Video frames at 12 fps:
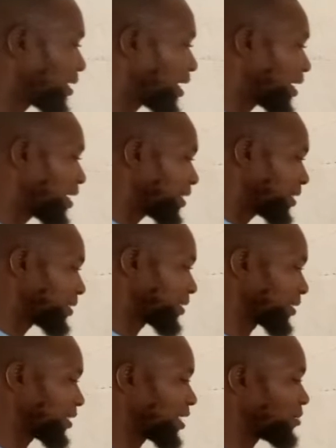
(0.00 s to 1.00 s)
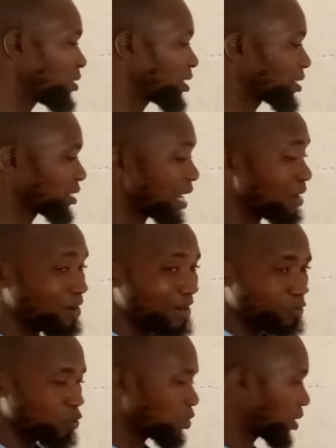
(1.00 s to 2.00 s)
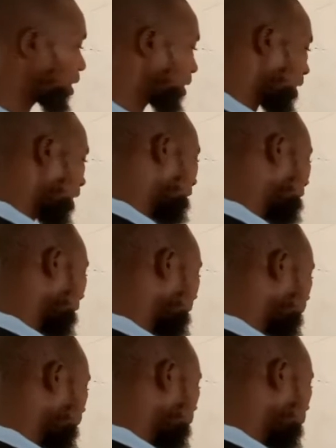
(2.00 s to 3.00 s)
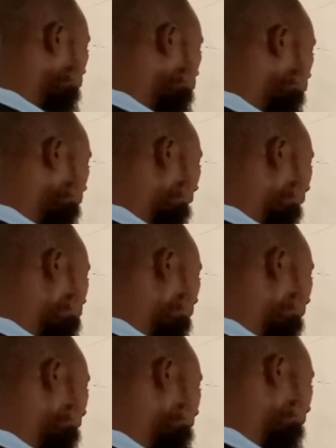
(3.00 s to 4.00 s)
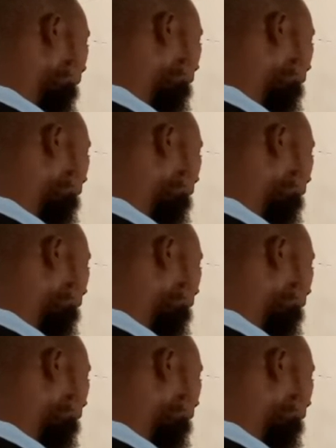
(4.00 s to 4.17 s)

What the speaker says: ADC here means I will have to collect the lighter. So in that wise, I